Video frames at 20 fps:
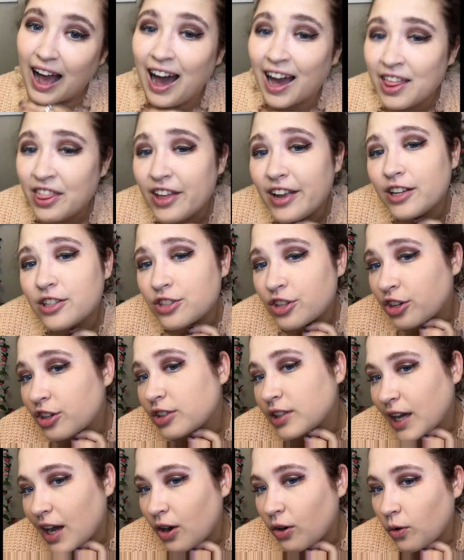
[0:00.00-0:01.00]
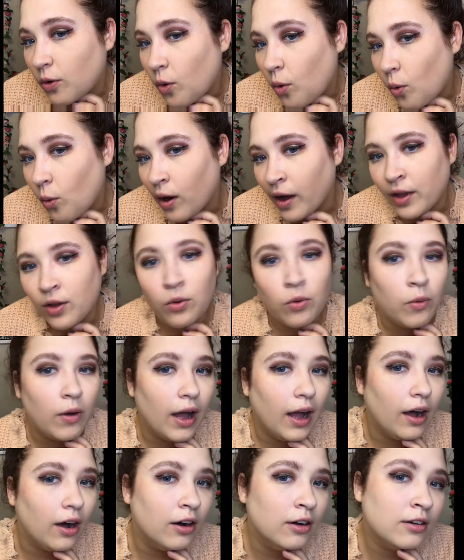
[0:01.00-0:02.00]
I think it turned out quite
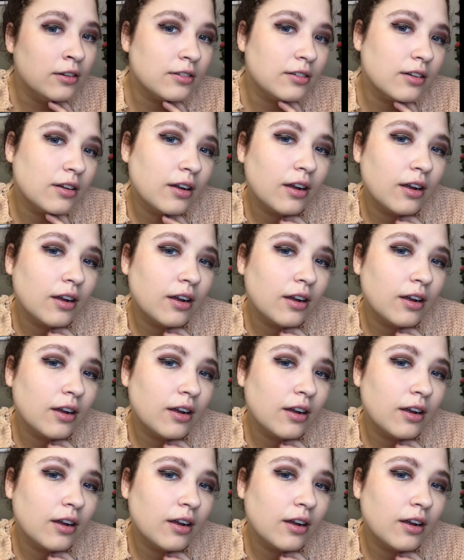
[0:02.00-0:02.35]
well.